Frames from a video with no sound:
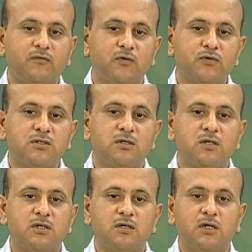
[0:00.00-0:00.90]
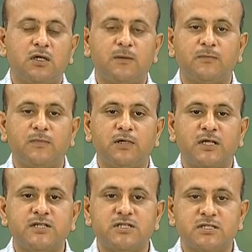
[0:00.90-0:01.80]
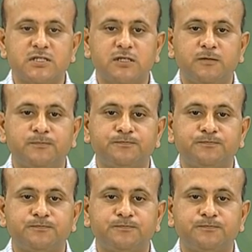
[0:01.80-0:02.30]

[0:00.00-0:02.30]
those uh, lenses here.